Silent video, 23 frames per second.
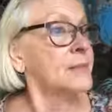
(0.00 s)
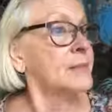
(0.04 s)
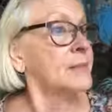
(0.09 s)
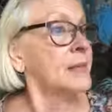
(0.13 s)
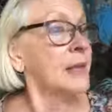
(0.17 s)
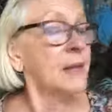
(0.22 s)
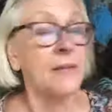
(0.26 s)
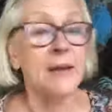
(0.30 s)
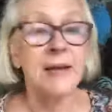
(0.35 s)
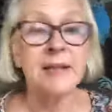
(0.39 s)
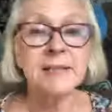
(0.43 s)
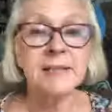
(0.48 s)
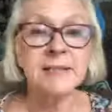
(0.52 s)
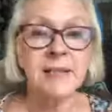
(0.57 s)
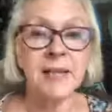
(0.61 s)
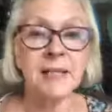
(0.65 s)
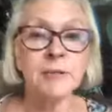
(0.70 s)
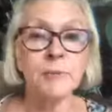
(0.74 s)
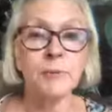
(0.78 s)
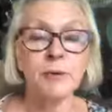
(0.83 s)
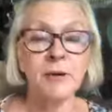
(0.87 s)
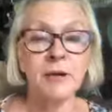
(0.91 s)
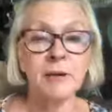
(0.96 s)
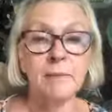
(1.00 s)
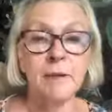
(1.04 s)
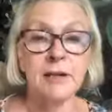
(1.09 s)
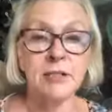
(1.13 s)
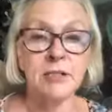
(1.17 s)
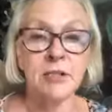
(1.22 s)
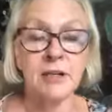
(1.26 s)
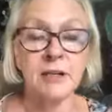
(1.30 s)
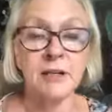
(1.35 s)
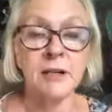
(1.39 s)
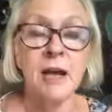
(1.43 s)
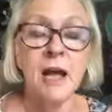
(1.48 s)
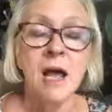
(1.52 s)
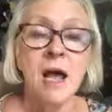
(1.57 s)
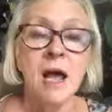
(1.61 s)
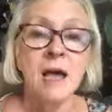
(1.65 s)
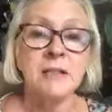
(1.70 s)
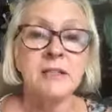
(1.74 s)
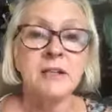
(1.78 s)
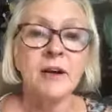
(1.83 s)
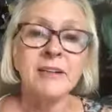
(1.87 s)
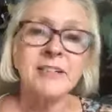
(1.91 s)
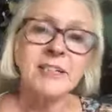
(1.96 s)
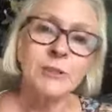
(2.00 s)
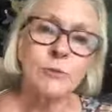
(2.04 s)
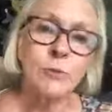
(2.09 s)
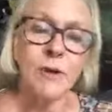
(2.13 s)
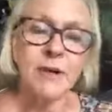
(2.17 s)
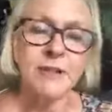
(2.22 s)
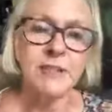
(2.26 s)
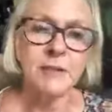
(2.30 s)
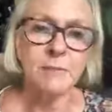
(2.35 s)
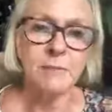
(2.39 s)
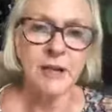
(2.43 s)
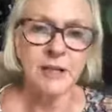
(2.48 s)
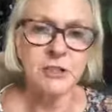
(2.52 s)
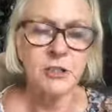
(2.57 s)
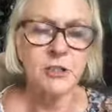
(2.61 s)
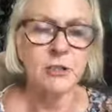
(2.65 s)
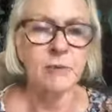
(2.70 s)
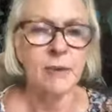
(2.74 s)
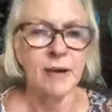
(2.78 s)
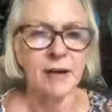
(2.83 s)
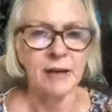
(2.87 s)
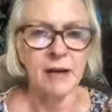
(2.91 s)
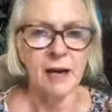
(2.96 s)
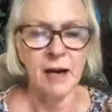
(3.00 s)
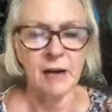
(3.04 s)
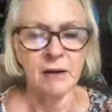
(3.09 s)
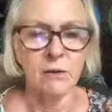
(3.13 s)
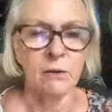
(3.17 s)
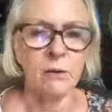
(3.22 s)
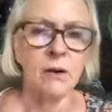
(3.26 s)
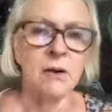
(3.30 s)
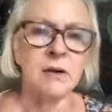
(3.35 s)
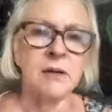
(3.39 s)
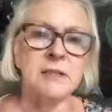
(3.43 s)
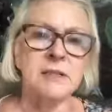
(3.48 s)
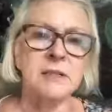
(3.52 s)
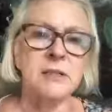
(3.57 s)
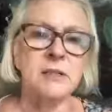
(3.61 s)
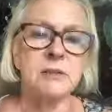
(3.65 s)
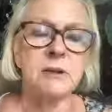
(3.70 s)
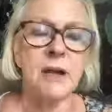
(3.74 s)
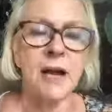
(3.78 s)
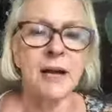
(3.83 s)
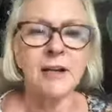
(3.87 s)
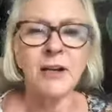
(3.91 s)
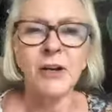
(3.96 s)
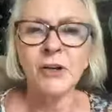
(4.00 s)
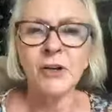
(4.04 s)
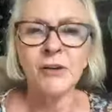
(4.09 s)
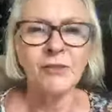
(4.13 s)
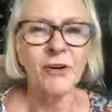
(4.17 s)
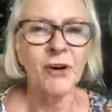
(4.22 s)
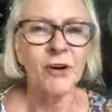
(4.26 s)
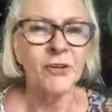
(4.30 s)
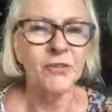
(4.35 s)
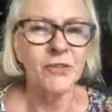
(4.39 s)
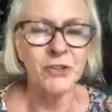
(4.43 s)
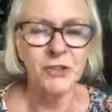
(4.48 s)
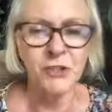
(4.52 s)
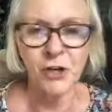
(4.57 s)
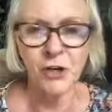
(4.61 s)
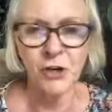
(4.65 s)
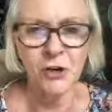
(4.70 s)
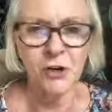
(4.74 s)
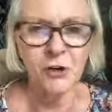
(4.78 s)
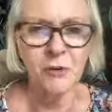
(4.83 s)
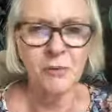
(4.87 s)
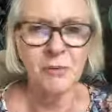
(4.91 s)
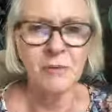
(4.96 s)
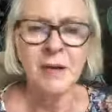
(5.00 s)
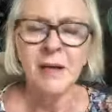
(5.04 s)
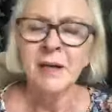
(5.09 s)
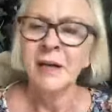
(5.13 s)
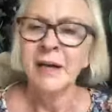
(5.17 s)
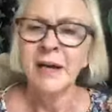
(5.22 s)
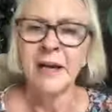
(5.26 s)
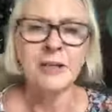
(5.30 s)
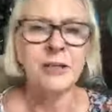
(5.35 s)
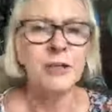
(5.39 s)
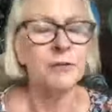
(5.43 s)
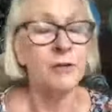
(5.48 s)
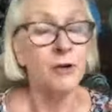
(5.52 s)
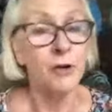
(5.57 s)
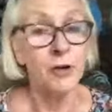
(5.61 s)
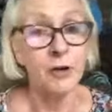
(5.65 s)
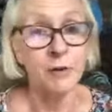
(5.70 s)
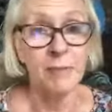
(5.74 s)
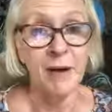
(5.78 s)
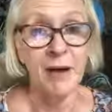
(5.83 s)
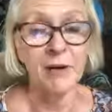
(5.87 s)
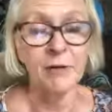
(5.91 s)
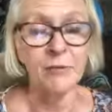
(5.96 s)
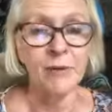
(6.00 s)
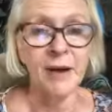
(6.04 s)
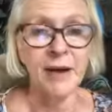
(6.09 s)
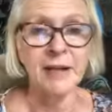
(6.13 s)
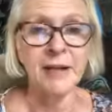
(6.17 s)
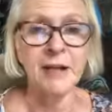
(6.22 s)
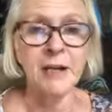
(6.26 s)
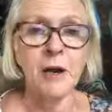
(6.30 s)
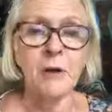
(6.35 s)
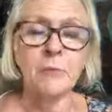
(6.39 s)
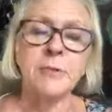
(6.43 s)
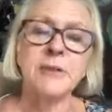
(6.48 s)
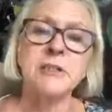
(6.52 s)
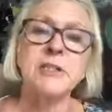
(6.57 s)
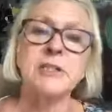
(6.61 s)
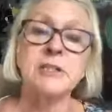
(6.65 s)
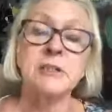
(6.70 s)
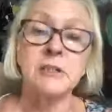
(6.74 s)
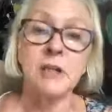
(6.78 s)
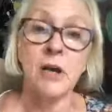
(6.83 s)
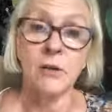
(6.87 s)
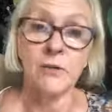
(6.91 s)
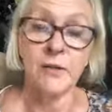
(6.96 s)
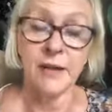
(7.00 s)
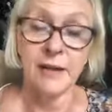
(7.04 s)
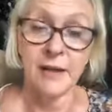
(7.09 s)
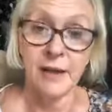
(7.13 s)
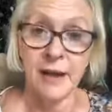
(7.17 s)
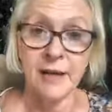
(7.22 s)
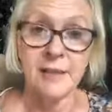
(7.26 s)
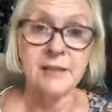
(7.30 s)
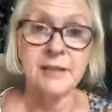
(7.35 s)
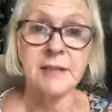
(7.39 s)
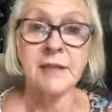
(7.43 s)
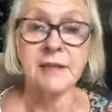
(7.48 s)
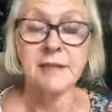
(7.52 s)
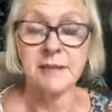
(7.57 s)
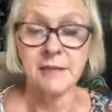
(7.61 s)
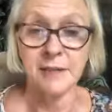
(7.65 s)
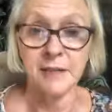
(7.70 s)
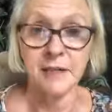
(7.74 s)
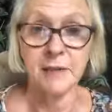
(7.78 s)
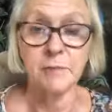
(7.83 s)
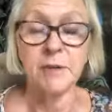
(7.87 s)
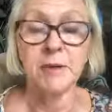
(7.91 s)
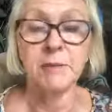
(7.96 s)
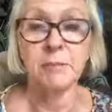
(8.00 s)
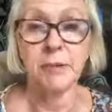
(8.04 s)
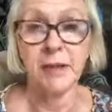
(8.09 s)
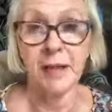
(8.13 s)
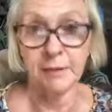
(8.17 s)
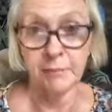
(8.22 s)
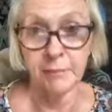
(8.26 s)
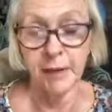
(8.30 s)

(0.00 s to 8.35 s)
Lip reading: Yeah, that's pretty much it. So I just wanted to mention about hot oils. I know you've heard the term and you've heard about oregano, but just know that cassia, cinnamon, black